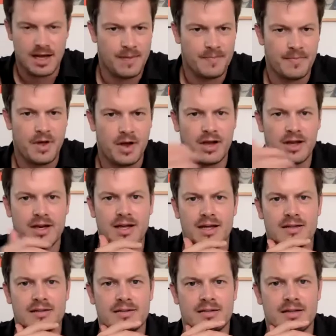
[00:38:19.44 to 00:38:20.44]
I'm not going
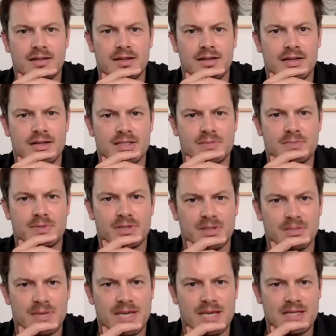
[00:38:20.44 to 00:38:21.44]
to spill
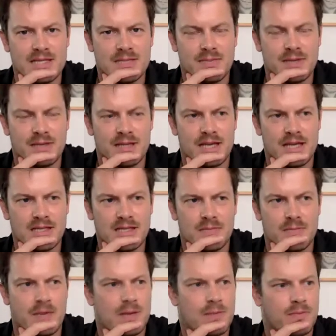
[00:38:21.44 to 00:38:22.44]
the beans, but there is a
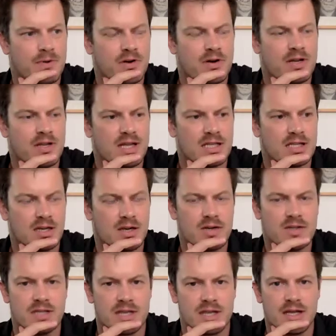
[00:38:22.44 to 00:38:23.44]
big brewery that's
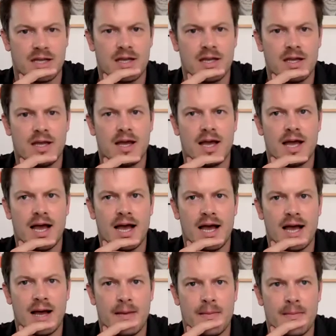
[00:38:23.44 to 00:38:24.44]
closing.
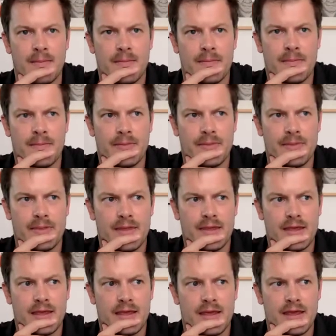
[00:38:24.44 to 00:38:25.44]
And
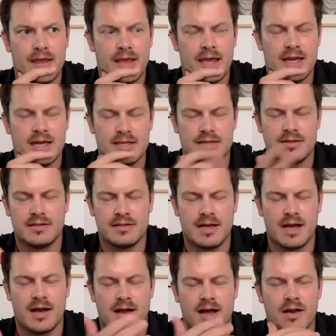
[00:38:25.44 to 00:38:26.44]

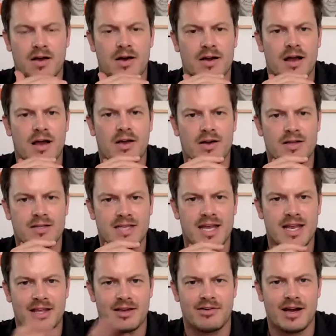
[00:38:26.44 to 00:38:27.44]
I can't say
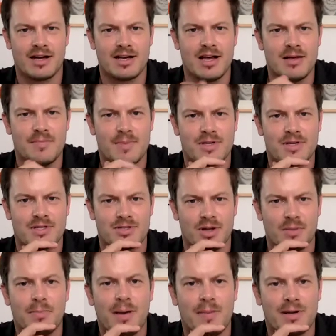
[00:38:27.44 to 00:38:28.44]
anything right now because it's
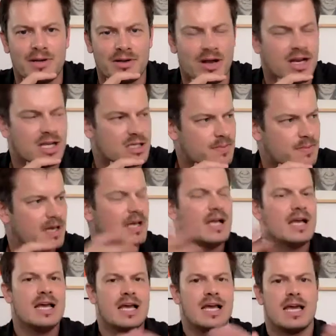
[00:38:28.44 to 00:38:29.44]
not public knowledge, but
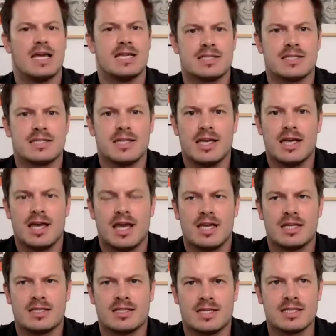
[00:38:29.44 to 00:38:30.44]
it's
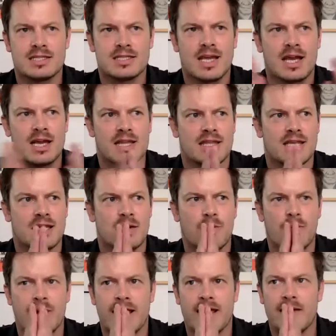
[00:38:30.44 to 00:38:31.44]
this kind of thing
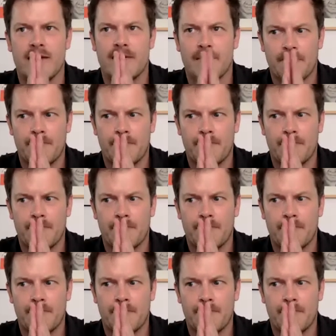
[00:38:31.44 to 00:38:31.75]
where,